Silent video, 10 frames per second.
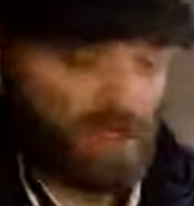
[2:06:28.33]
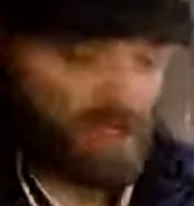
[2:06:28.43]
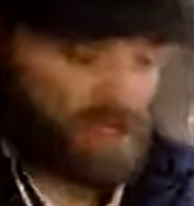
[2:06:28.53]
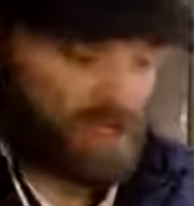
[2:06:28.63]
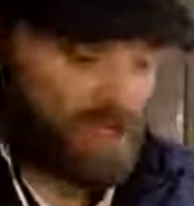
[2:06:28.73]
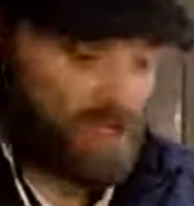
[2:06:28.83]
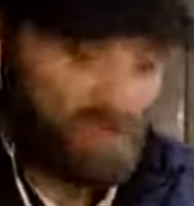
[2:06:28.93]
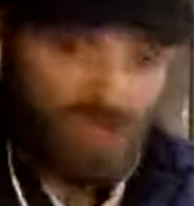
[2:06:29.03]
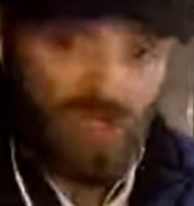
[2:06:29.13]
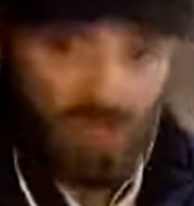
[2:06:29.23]
did you
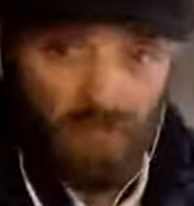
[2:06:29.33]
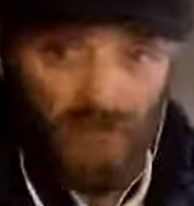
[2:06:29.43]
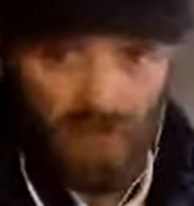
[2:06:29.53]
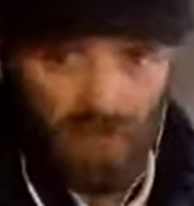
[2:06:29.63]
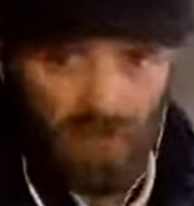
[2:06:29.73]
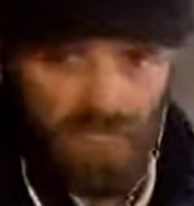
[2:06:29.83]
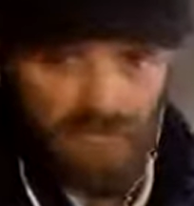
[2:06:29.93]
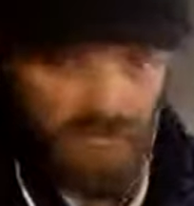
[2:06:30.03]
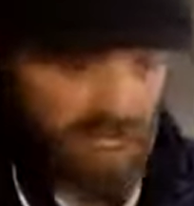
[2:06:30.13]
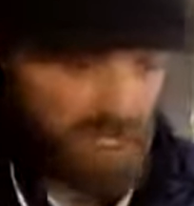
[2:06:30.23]
lose somebody
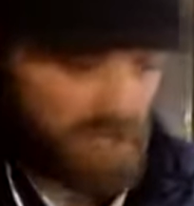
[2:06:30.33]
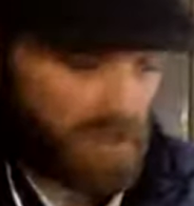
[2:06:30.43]
recently?